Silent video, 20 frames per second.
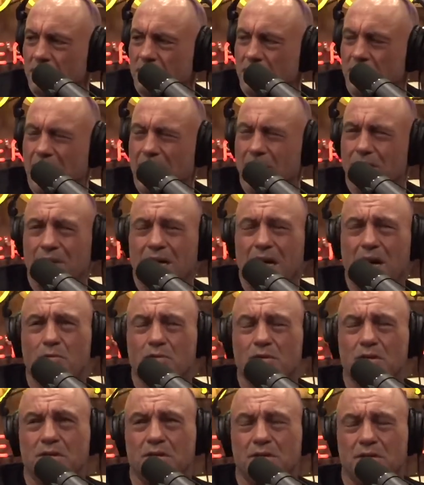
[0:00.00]
That
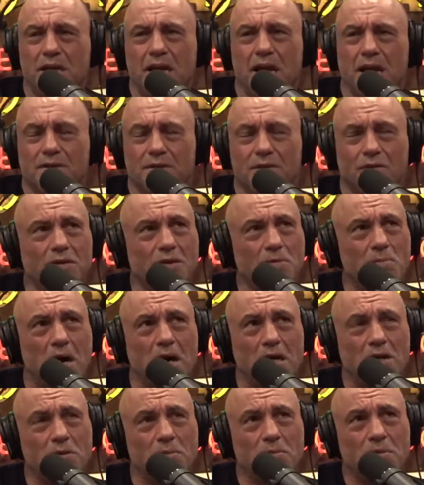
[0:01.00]
one's, so those
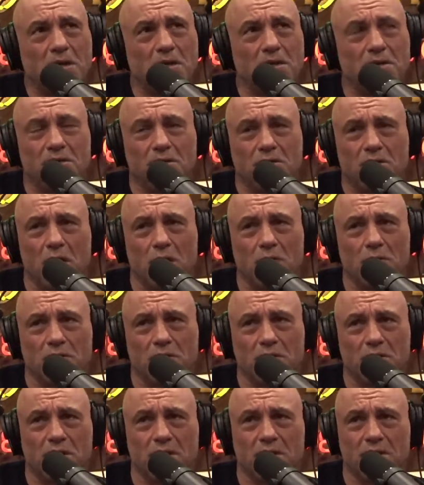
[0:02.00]
bodies would be
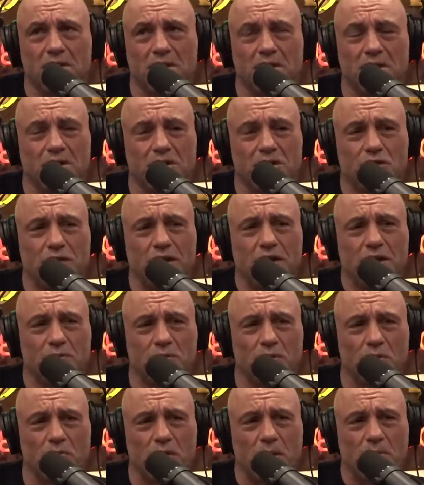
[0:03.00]
toast because the trees
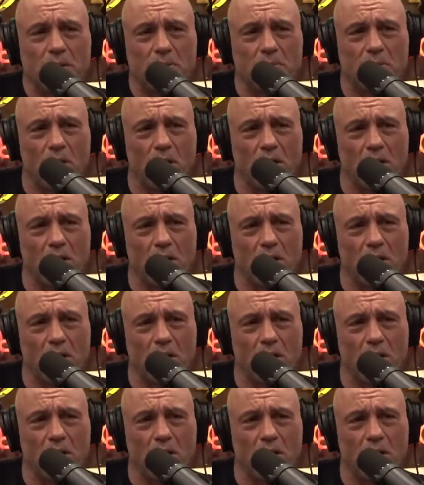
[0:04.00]
were ripped apart.